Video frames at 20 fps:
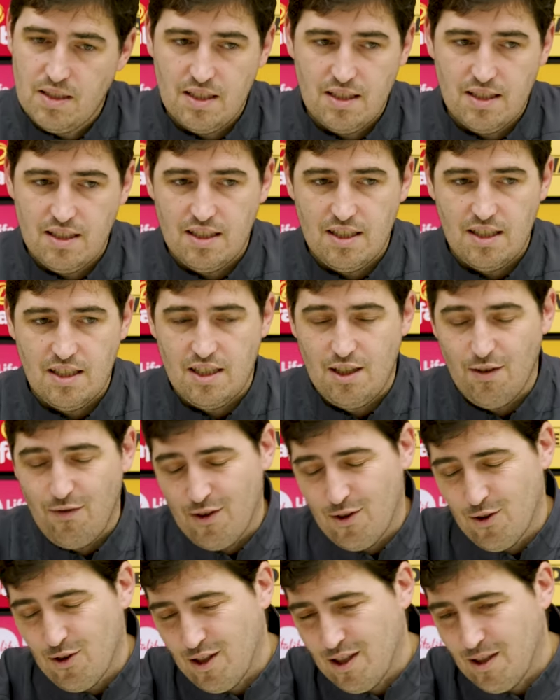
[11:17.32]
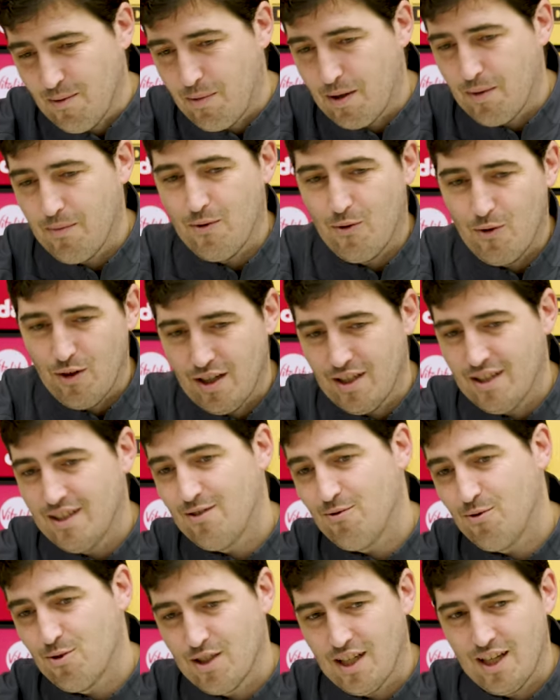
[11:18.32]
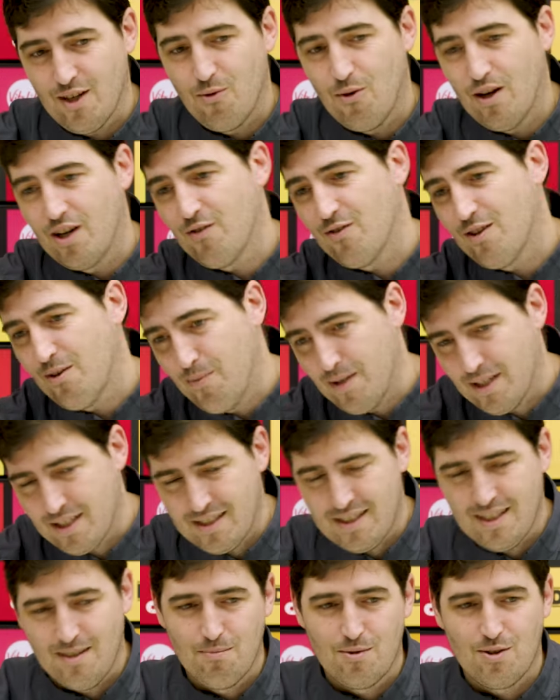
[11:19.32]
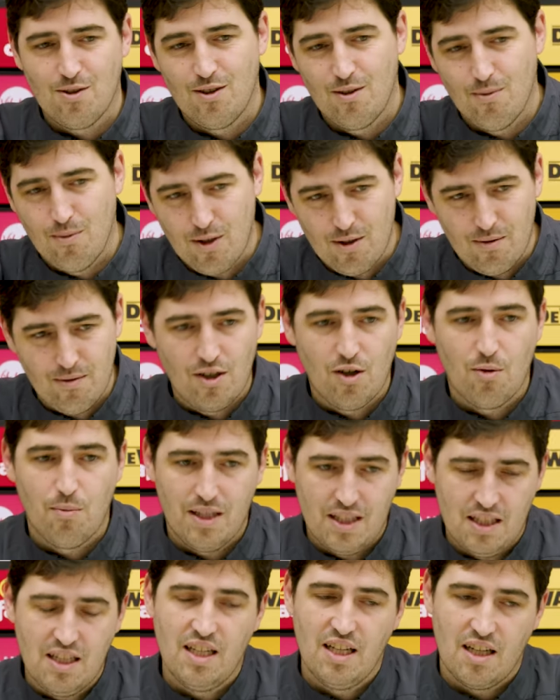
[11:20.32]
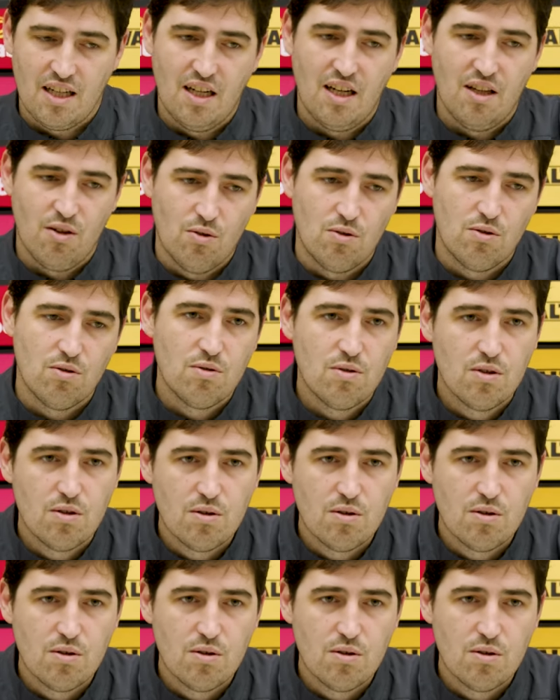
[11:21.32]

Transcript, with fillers: It's, it's, difficult in the Premier uh, to say one of the best teams on the ball. No, but they are really good.